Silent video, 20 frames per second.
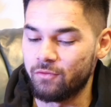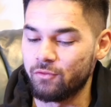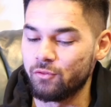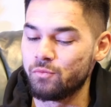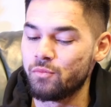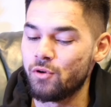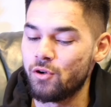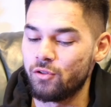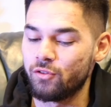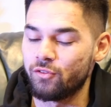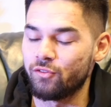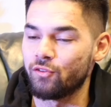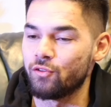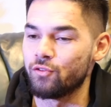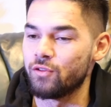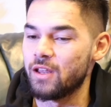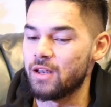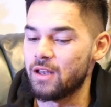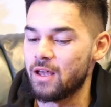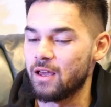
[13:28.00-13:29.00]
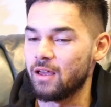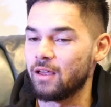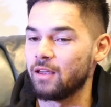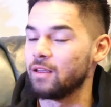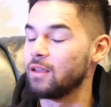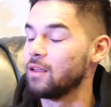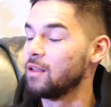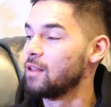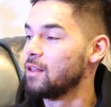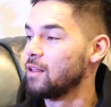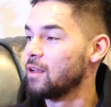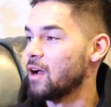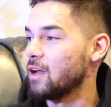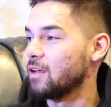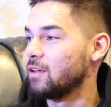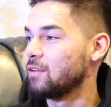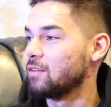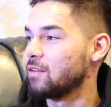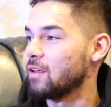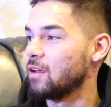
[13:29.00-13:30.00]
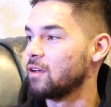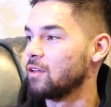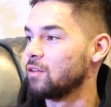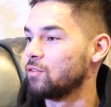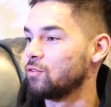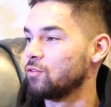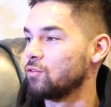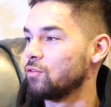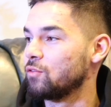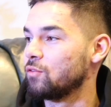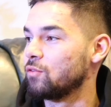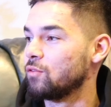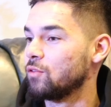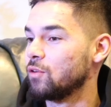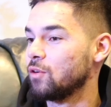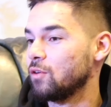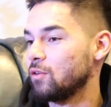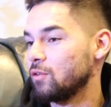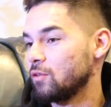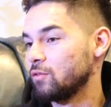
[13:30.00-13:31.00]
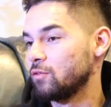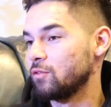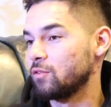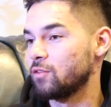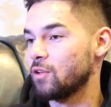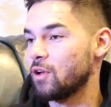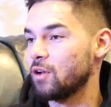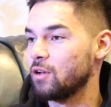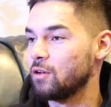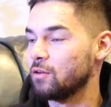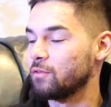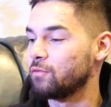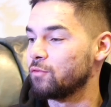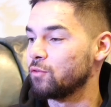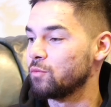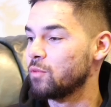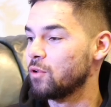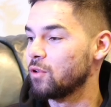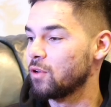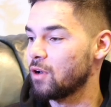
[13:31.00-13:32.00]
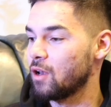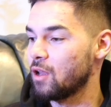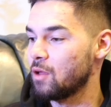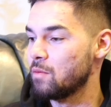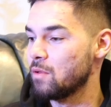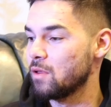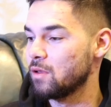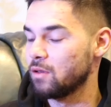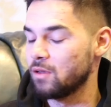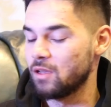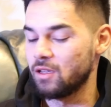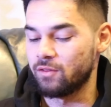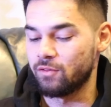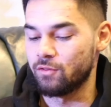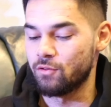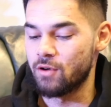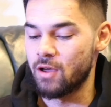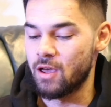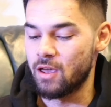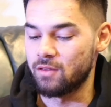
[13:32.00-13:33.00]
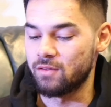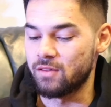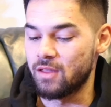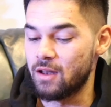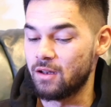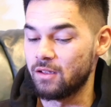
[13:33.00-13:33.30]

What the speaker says: football, so then I decided to start in a football club, and they saw I had